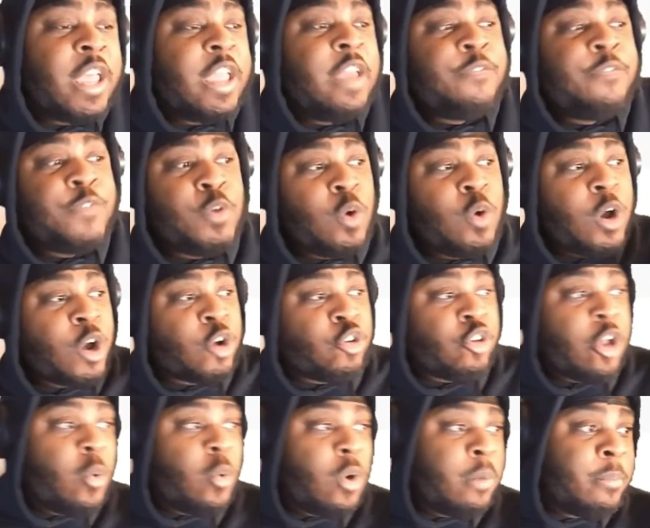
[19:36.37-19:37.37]
If you
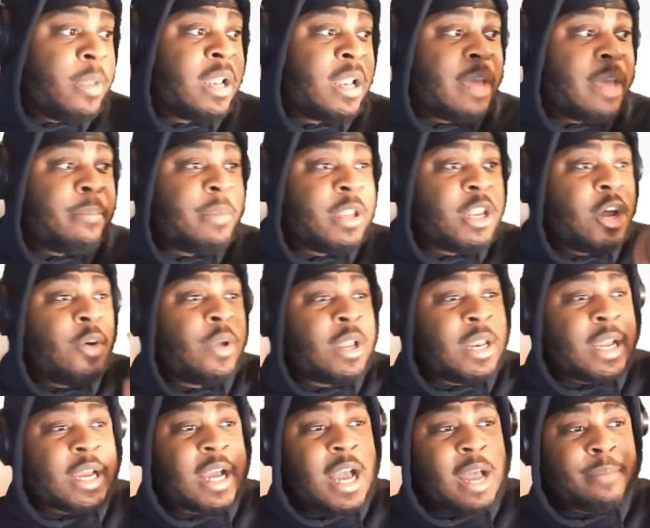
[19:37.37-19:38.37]
agree with me, let me know in
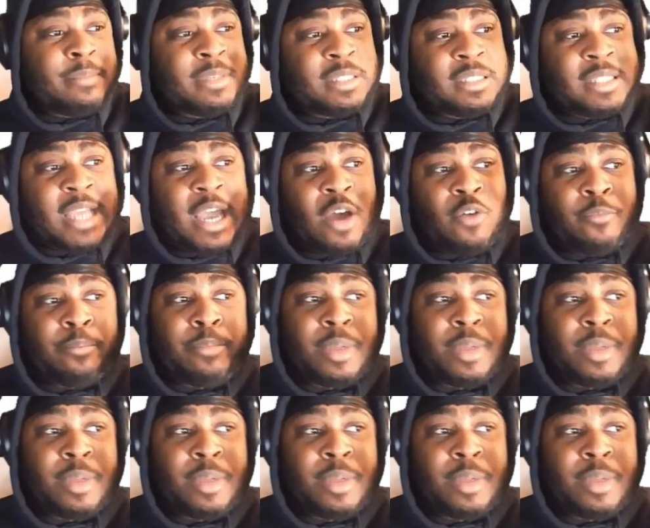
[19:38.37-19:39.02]
the comments down